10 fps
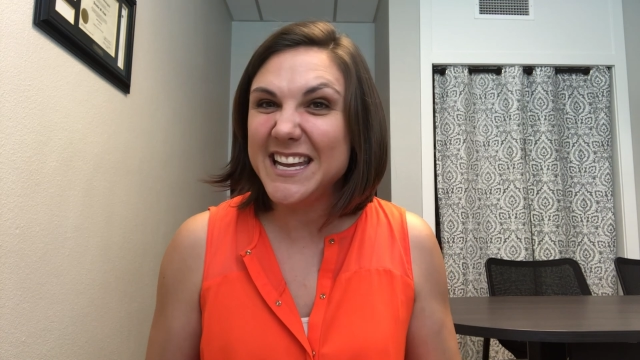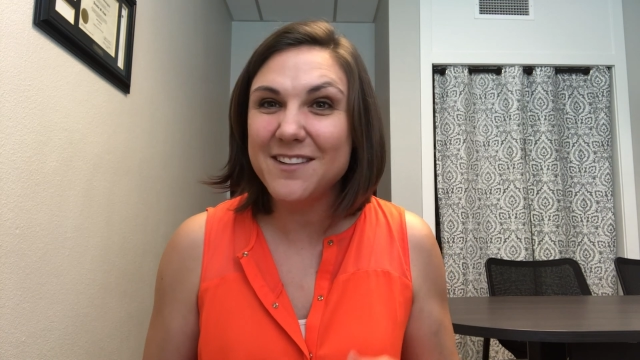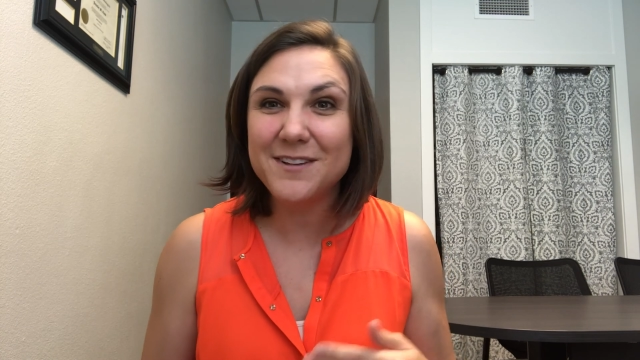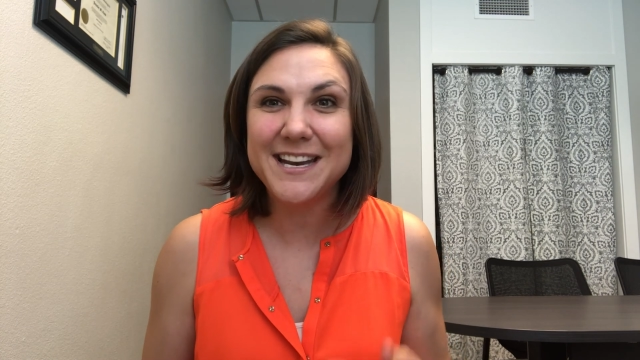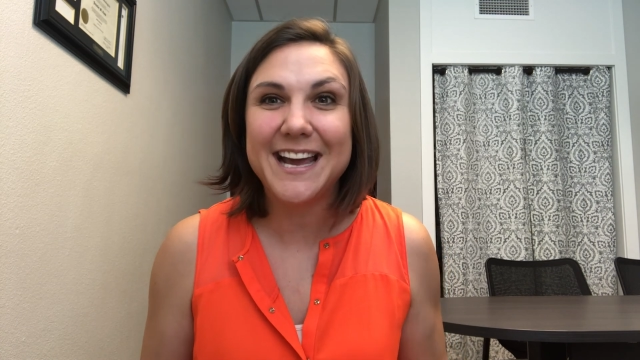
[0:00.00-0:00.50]

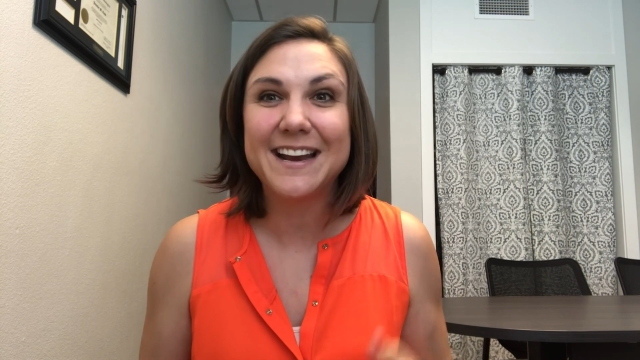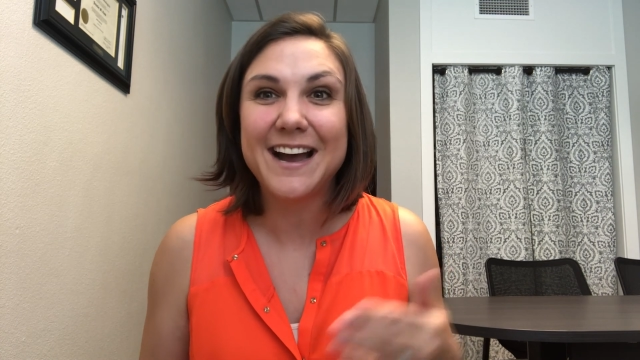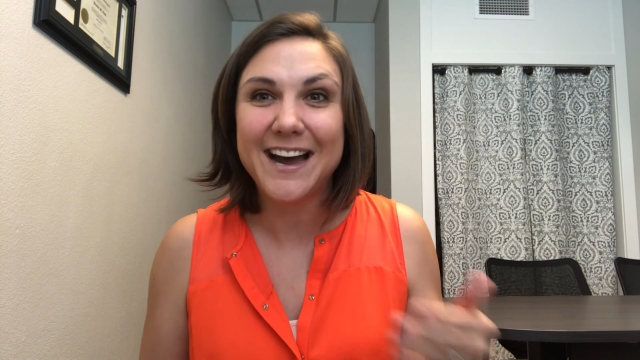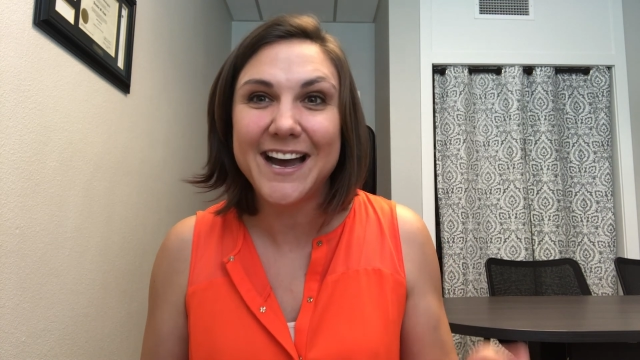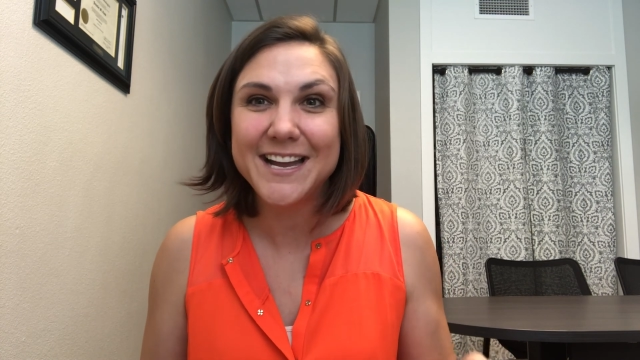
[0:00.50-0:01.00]
Even at
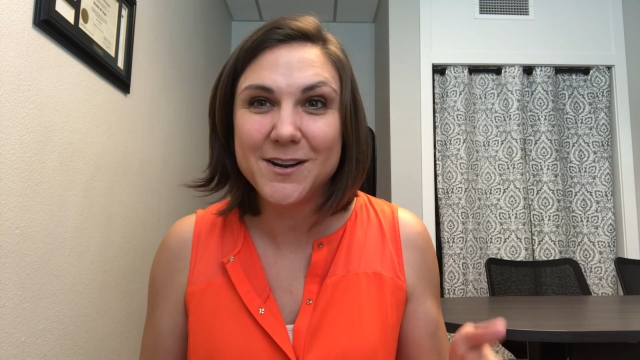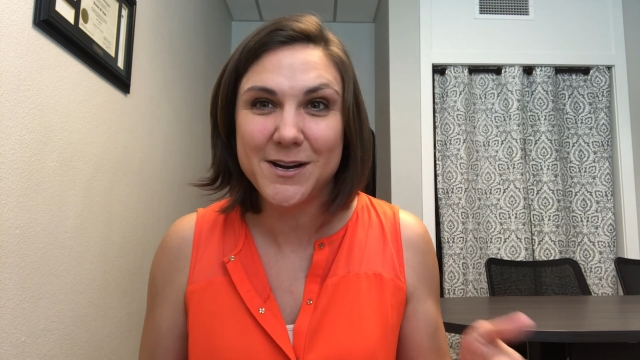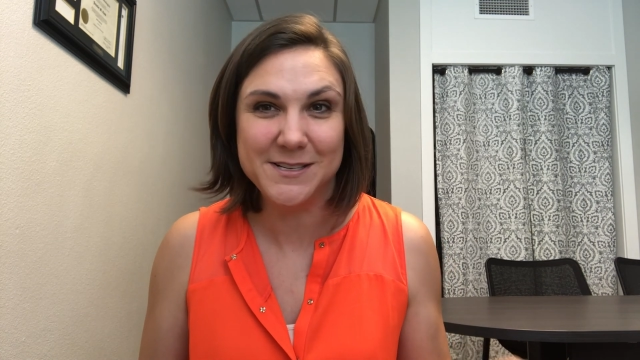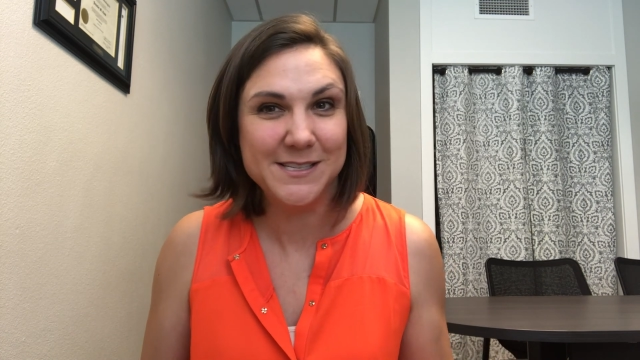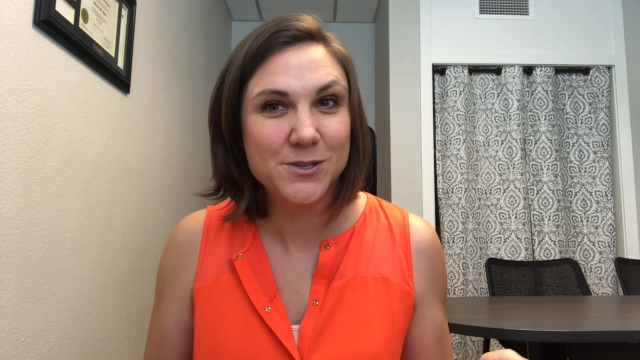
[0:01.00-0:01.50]
high
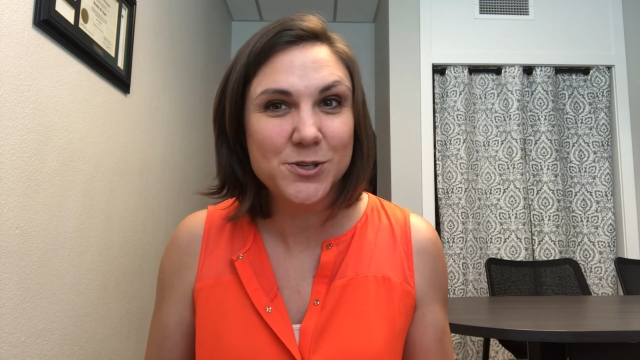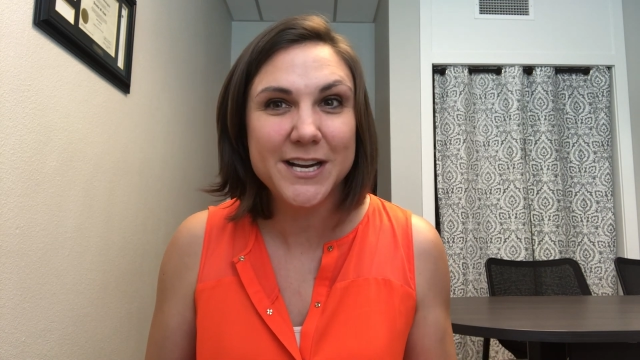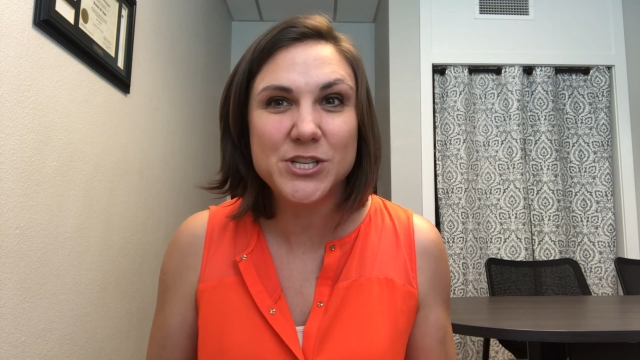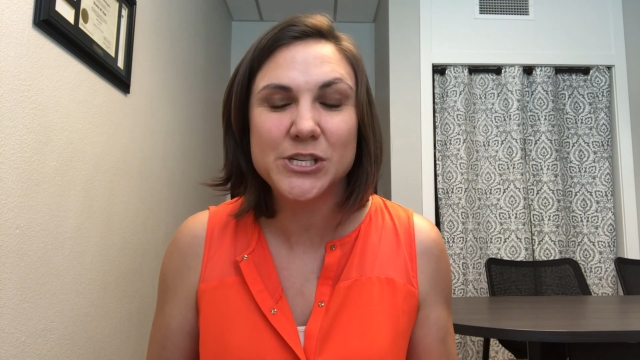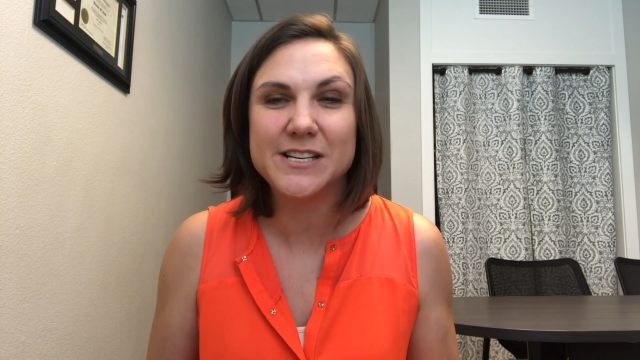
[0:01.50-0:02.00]

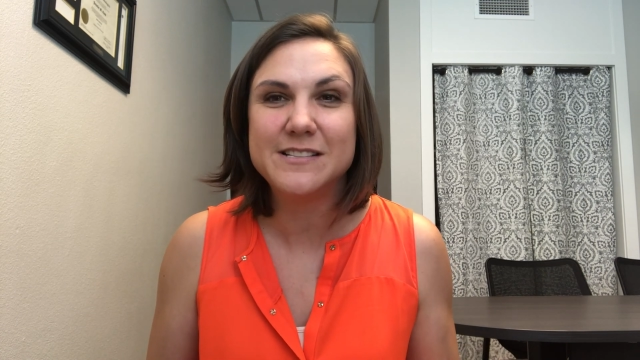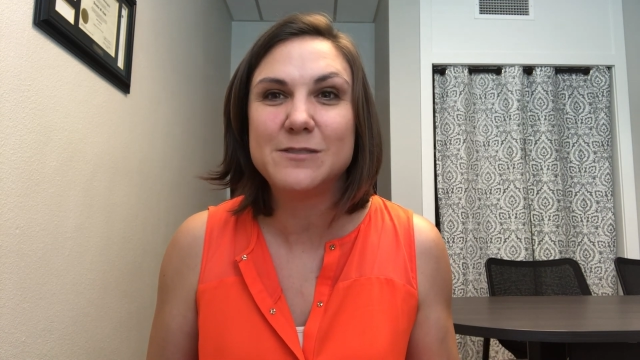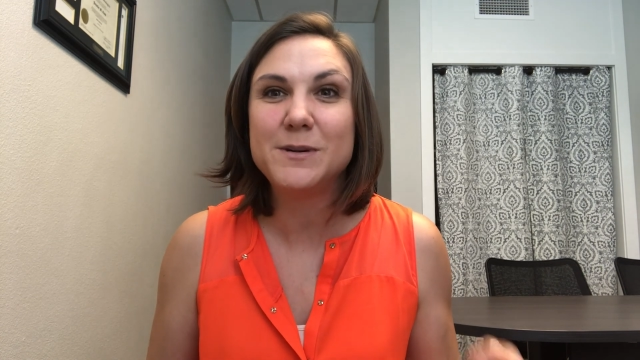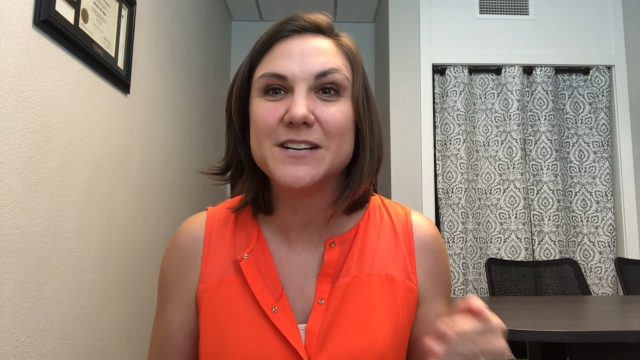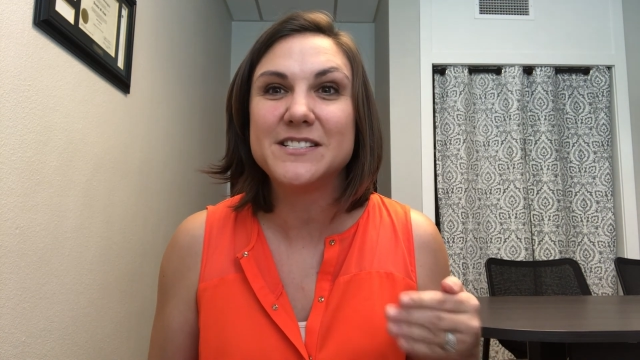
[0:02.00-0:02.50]
concentrations,
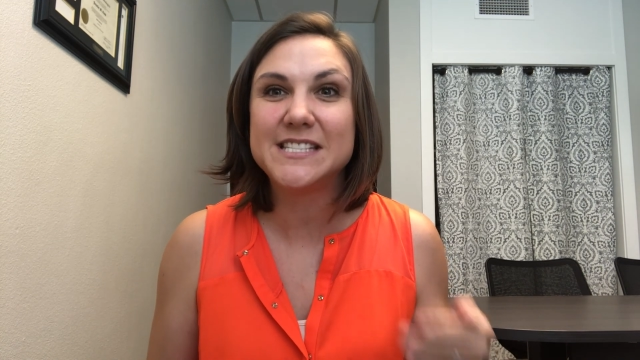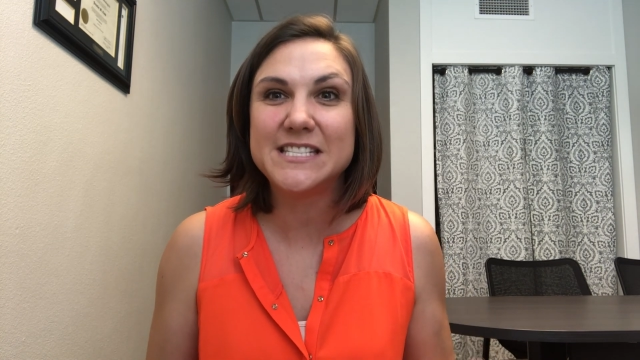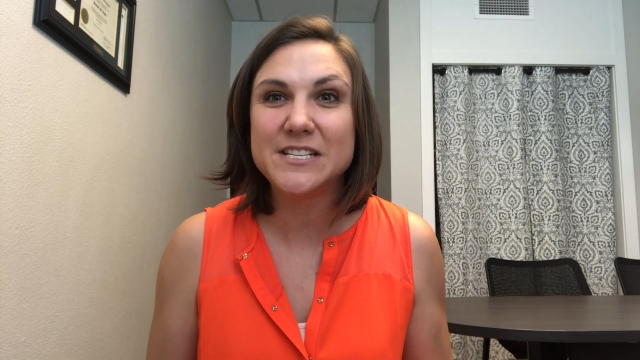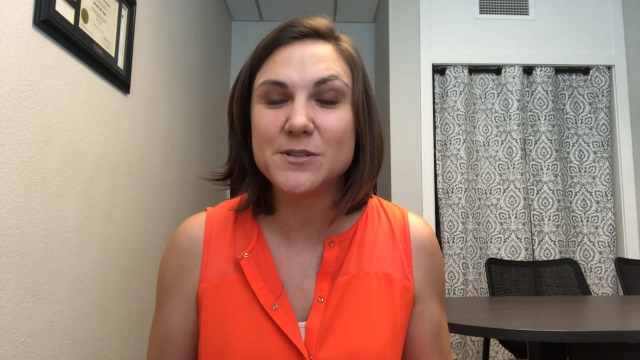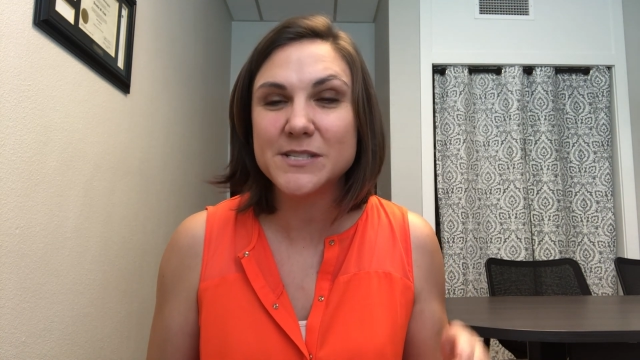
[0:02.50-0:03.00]
we are
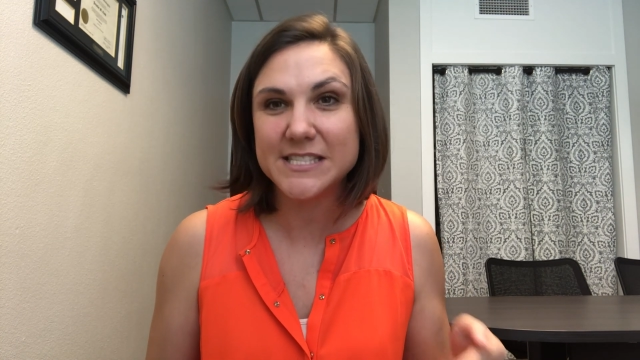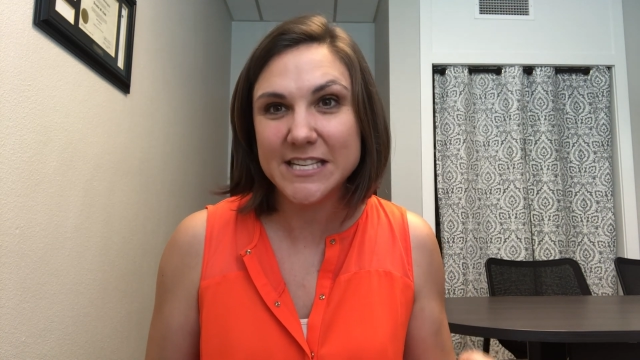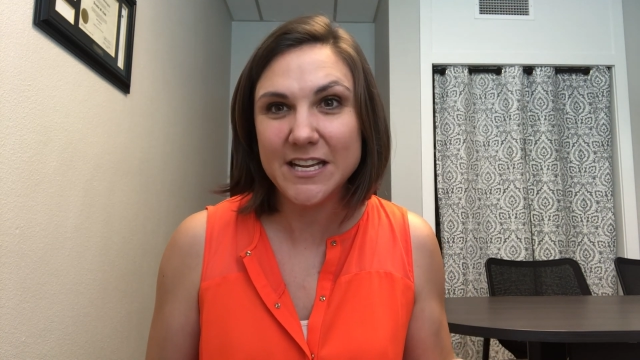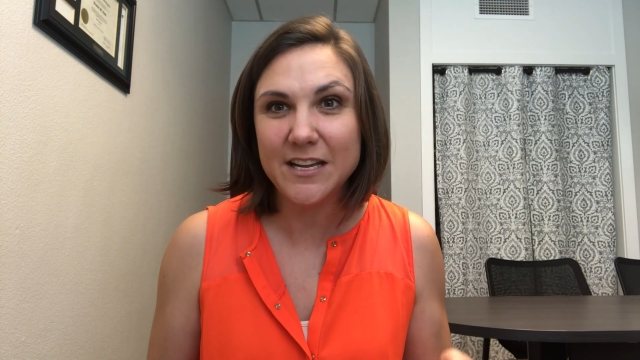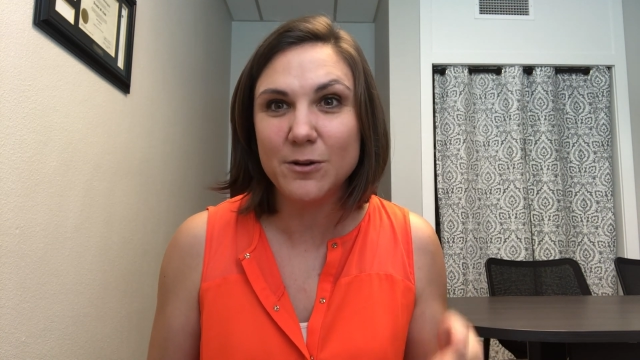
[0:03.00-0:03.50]
still
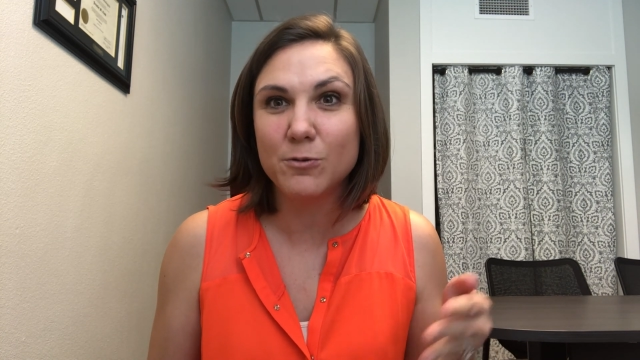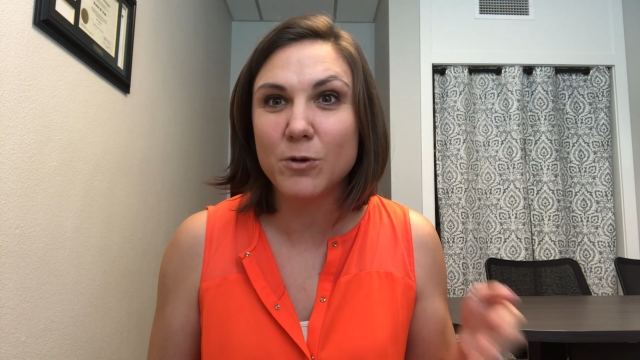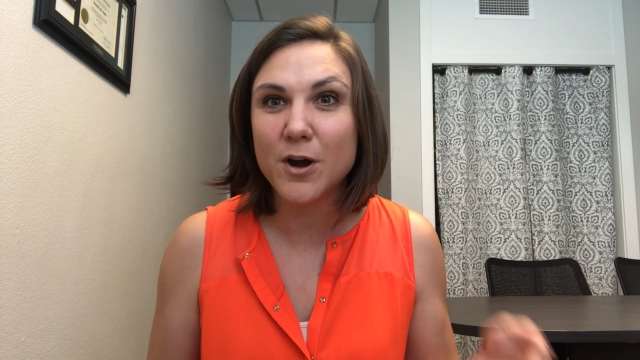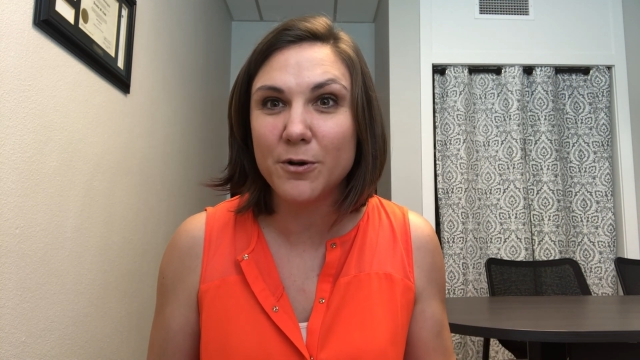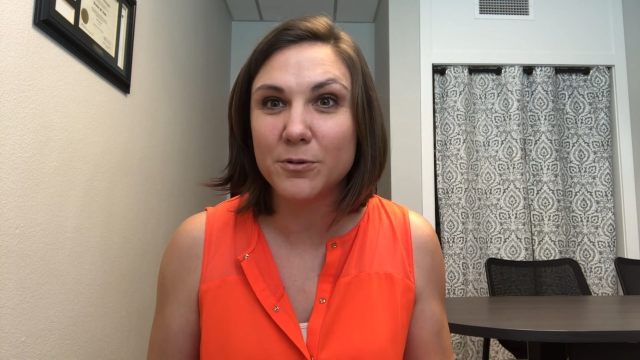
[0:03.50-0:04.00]
seeing
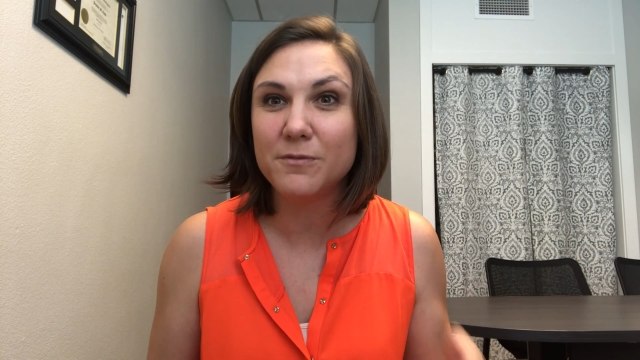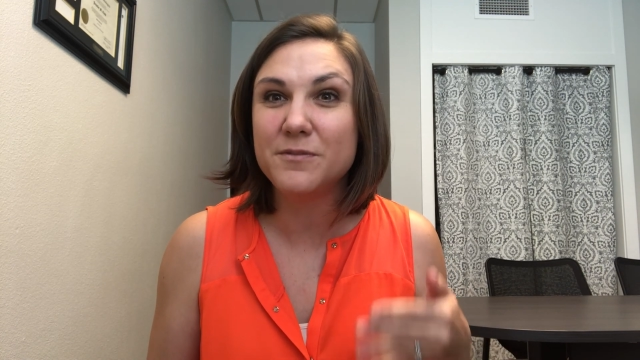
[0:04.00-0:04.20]
growth,